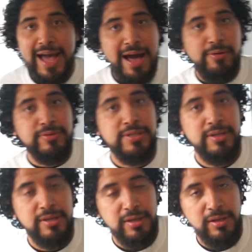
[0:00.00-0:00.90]
out
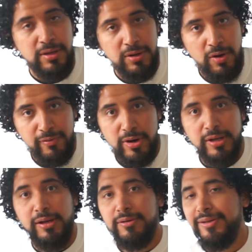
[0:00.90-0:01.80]
overall
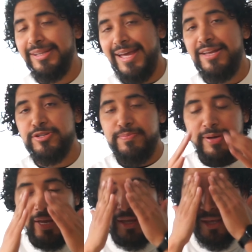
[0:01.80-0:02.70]
color on the engine
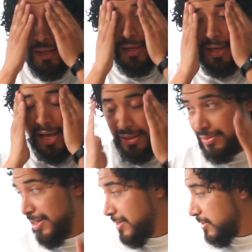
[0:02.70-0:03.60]
bay.
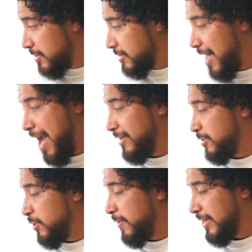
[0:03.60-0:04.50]
And this just
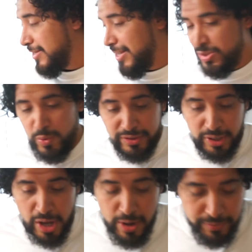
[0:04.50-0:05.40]
adds to it, because guess what? The
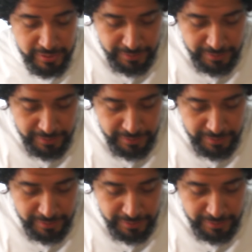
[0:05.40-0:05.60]
cone